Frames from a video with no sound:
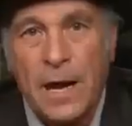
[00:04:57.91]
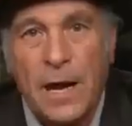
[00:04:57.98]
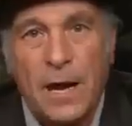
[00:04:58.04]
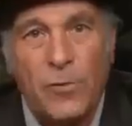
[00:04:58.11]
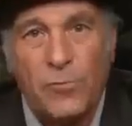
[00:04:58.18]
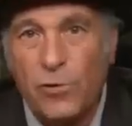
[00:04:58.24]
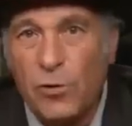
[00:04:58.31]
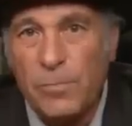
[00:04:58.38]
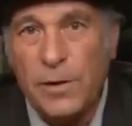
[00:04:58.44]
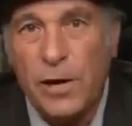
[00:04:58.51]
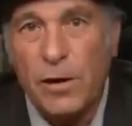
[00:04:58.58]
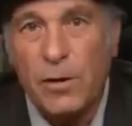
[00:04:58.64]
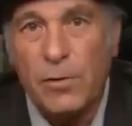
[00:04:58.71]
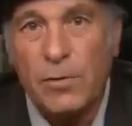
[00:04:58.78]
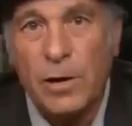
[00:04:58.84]
uh,
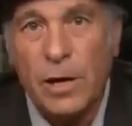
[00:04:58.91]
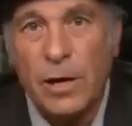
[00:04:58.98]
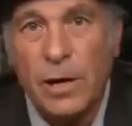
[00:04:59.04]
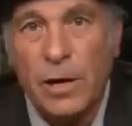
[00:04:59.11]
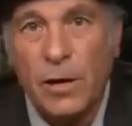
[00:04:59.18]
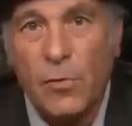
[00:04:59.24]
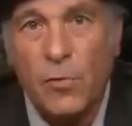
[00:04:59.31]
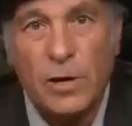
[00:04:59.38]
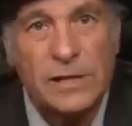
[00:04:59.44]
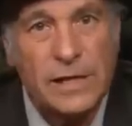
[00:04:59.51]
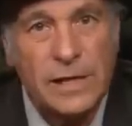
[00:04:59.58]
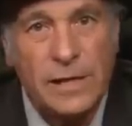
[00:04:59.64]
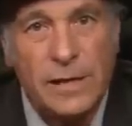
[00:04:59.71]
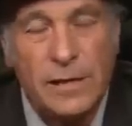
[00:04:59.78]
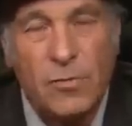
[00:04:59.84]
Rubio was,
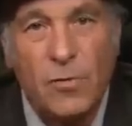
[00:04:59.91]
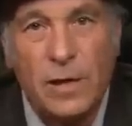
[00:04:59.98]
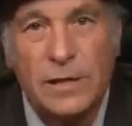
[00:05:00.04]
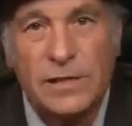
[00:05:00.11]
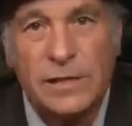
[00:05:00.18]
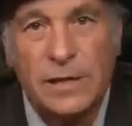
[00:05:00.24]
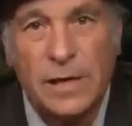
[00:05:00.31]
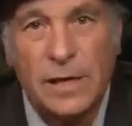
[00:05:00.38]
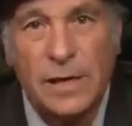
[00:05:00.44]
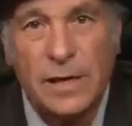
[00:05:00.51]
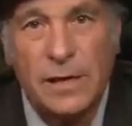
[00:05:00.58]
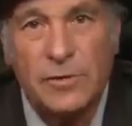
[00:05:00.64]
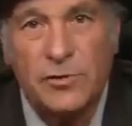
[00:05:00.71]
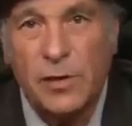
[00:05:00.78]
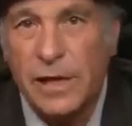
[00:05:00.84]
a, was
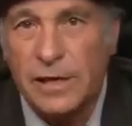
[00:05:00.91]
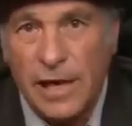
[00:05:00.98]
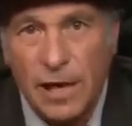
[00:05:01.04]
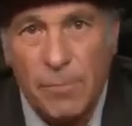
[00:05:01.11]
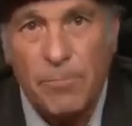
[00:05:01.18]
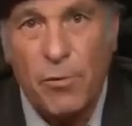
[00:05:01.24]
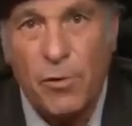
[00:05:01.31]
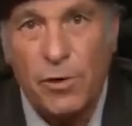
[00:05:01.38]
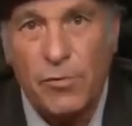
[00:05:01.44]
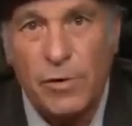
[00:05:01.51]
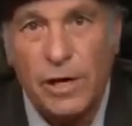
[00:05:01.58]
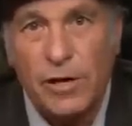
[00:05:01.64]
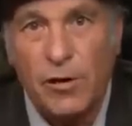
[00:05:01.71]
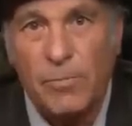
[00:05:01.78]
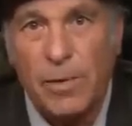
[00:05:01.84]
uh, trying to help Puerto
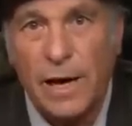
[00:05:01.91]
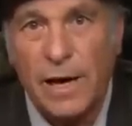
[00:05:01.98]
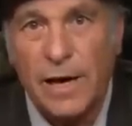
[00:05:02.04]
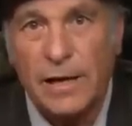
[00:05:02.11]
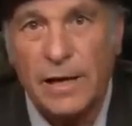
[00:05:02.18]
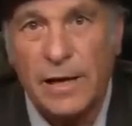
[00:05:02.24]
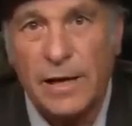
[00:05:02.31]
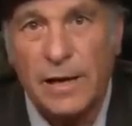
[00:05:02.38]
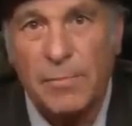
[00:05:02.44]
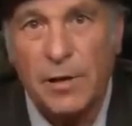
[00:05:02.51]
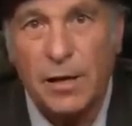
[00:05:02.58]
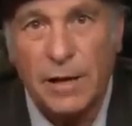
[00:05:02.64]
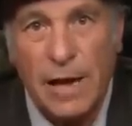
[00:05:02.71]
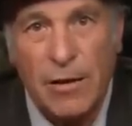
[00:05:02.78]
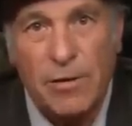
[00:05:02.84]
Rico by um,
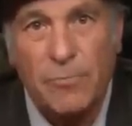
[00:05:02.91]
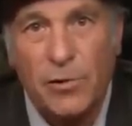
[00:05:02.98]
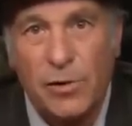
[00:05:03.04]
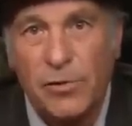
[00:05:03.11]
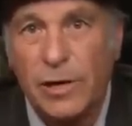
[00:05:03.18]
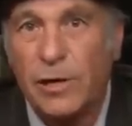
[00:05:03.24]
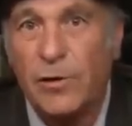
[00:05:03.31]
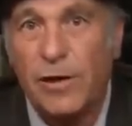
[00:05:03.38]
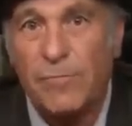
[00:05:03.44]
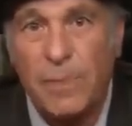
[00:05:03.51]
allowing Puerto Rico to